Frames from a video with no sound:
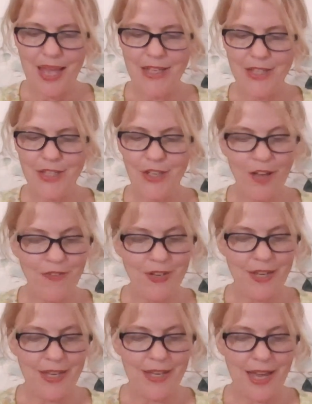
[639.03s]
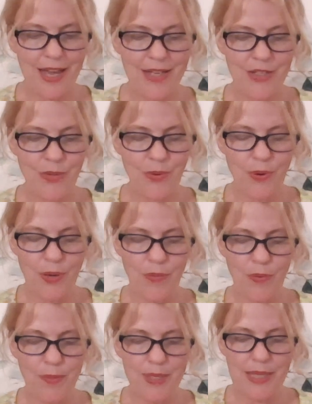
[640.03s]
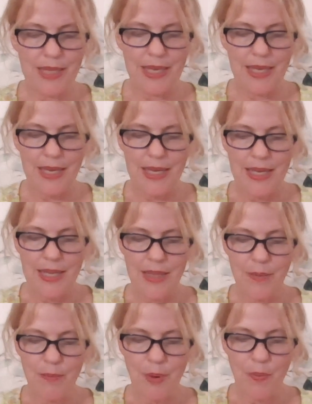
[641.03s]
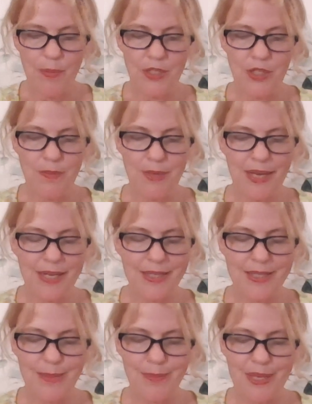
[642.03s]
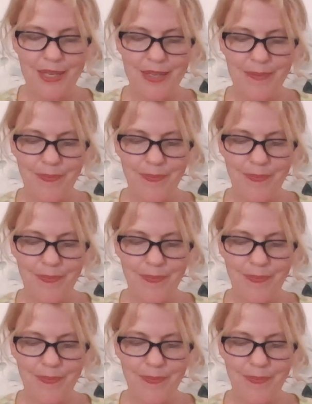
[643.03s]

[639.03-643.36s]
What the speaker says: and softening and growing womanly the moment she began to speak.